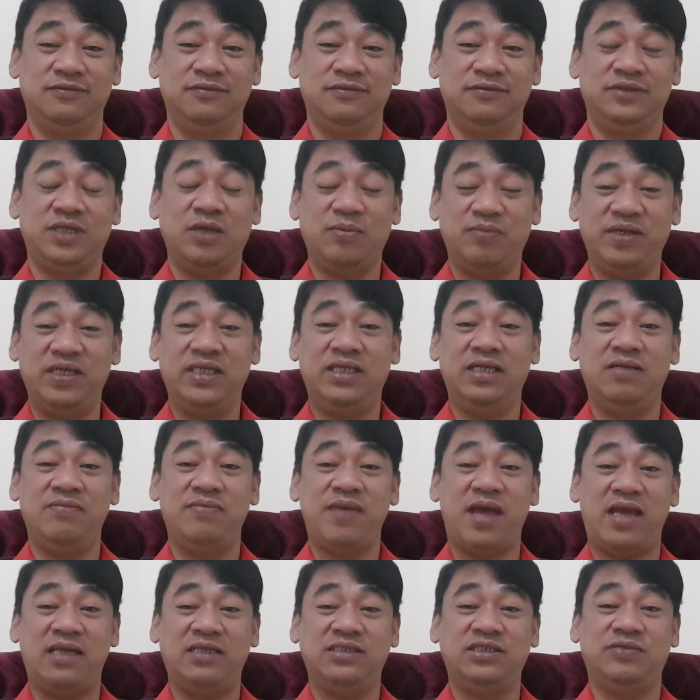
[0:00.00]
the middle
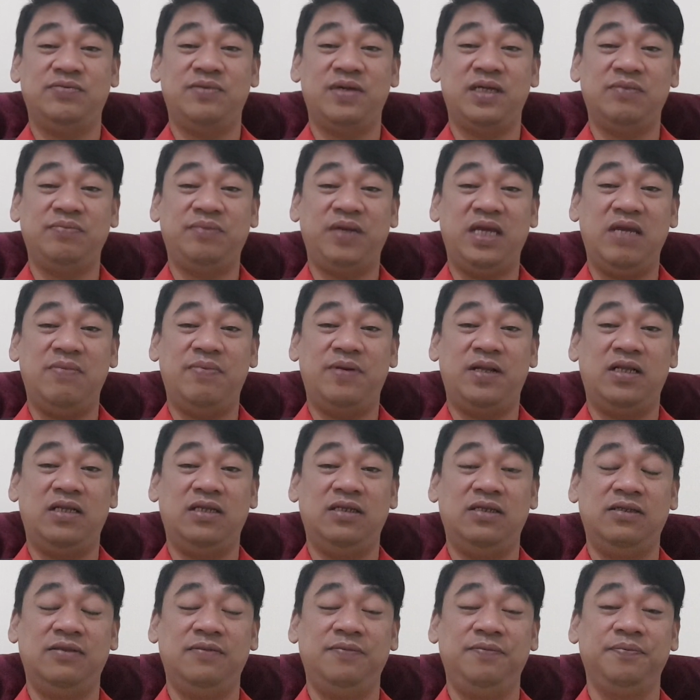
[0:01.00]
management
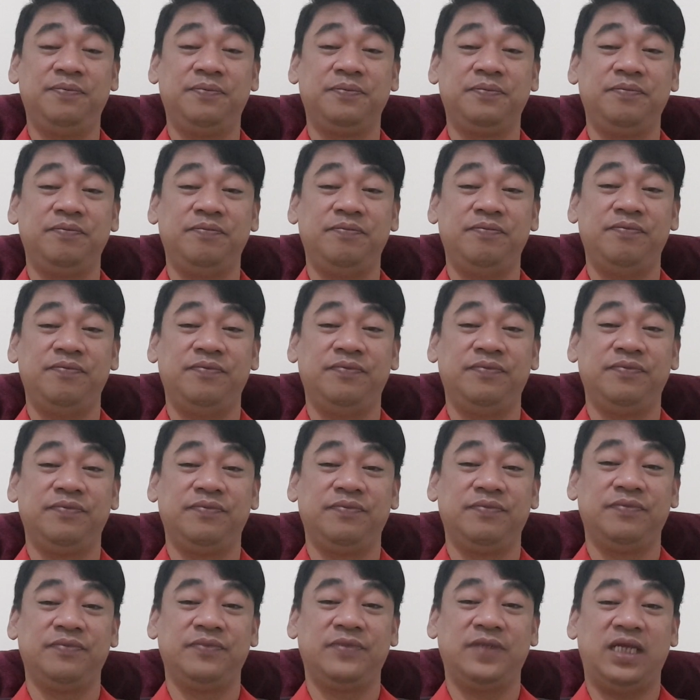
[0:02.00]
people
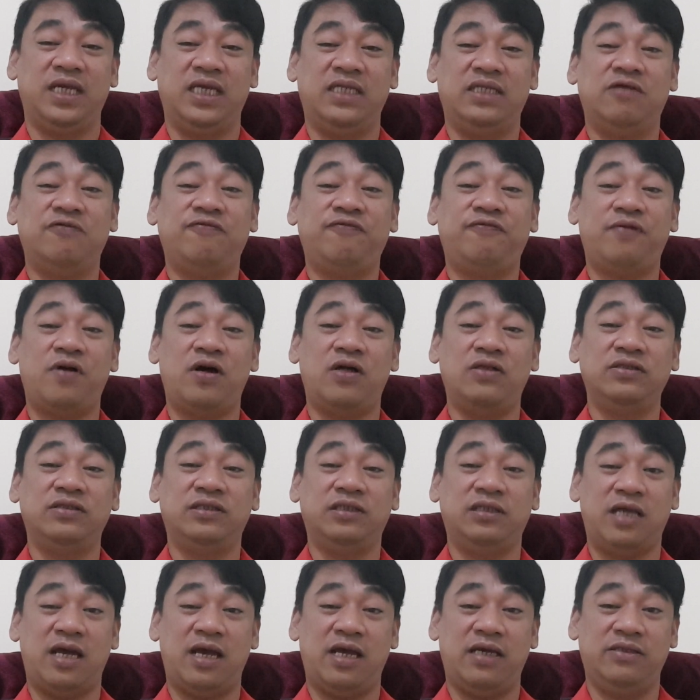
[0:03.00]
and the
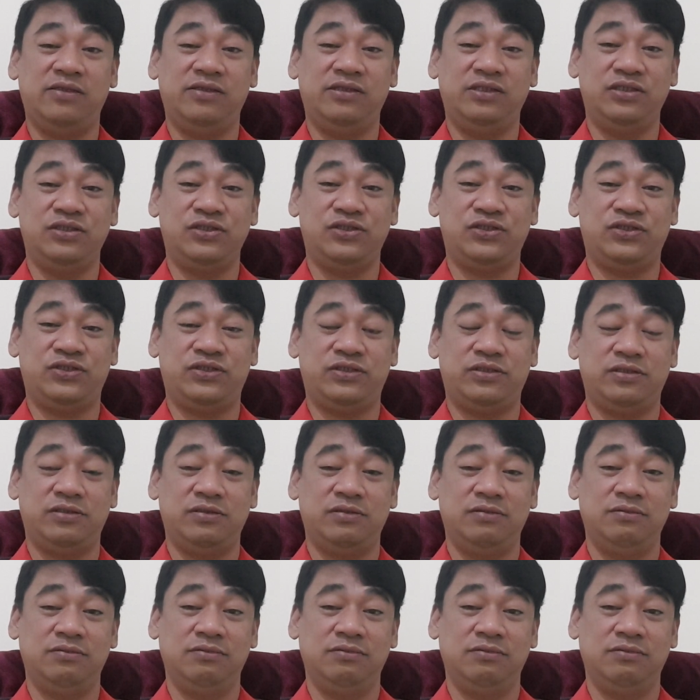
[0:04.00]
frontliners,